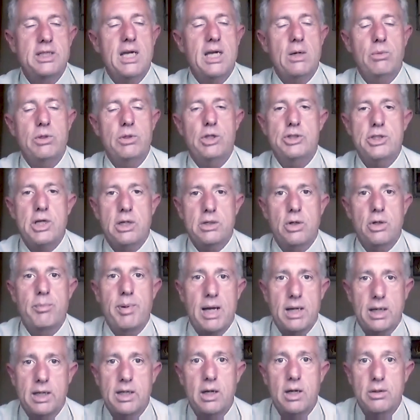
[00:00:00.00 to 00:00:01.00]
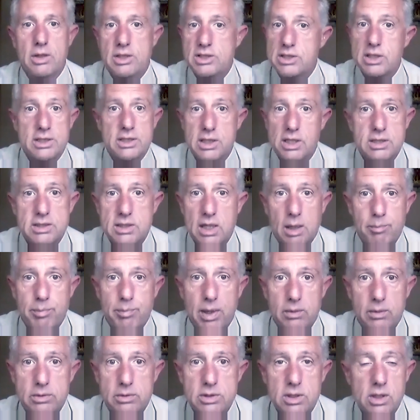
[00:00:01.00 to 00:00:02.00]
And yet when you check your bank account, it still says ten
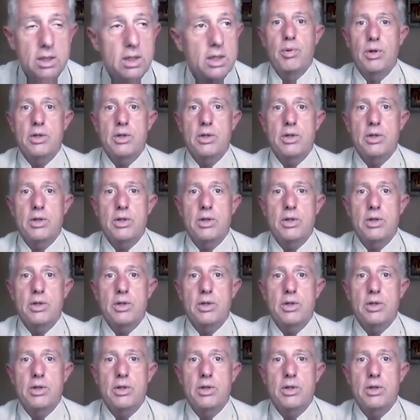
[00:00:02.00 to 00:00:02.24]
pounds.